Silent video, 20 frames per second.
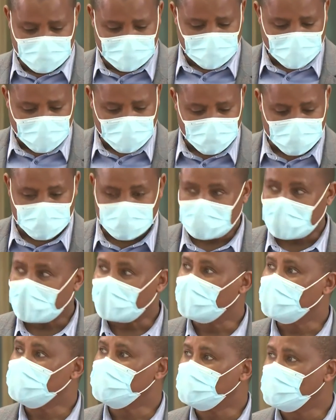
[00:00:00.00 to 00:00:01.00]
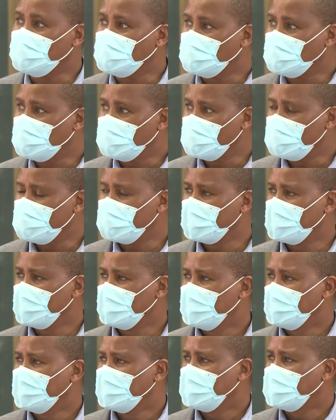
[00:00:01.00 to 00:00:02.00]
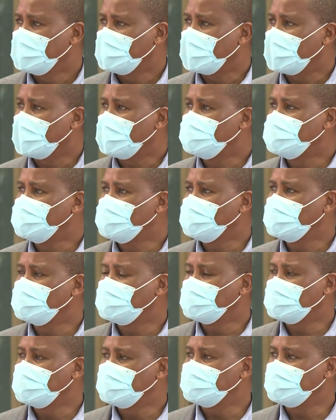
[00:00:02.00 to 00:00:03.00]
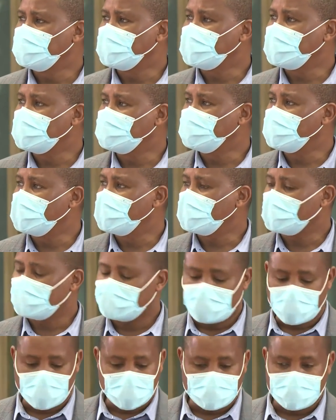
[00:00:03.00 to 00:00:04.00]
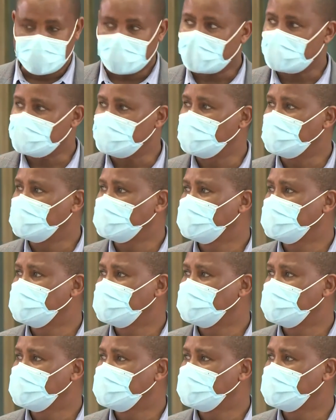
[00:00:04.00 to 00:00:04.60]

a few studies though, that have shown effective, the more efficacy